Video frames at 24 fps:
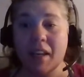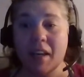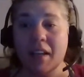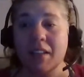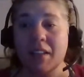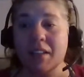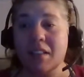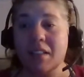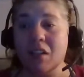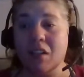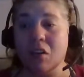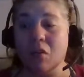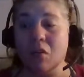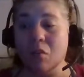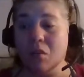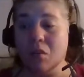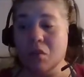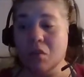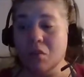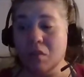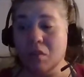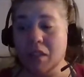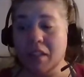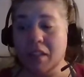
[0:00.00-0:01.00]
So
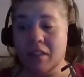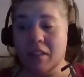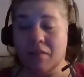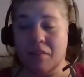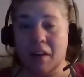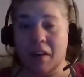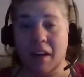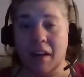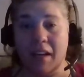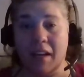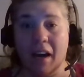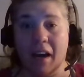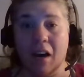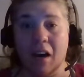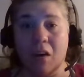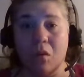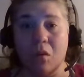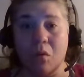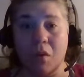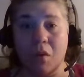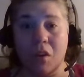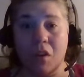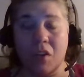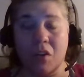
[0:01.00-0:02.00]
you need to find out
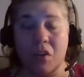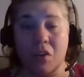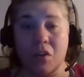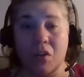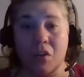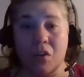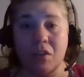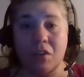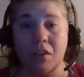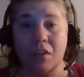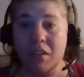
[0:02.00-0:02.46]
with your